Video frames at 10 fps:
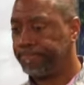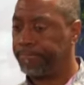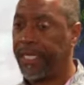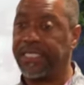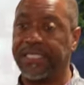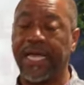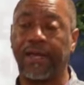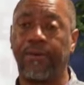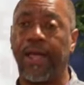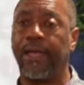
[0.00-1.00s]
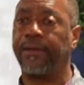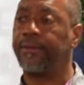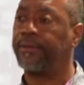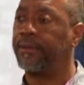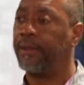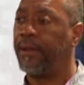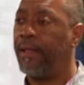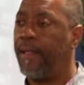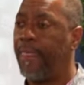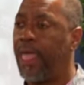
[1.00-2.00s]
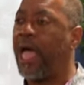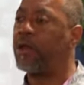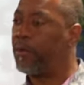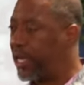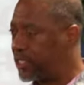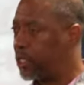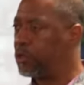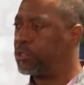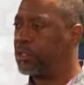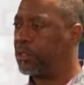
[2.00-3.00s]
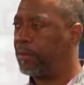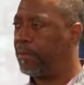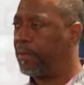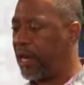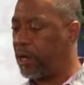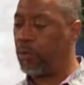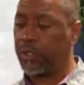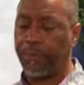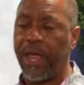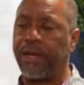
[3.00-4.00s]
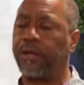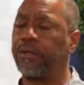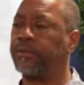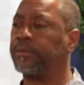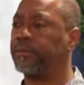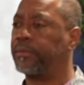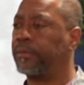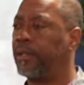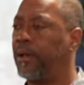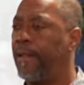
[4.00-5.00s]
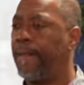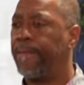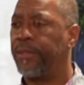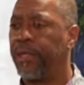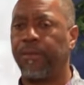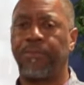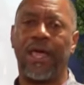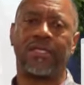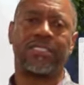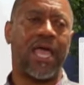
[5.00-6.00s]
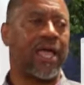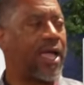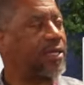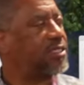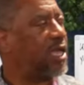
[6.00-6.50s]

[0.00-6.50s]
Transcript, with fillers: He's exactly right. I know what I told you, but I know what's practical. If not, a time God tell you,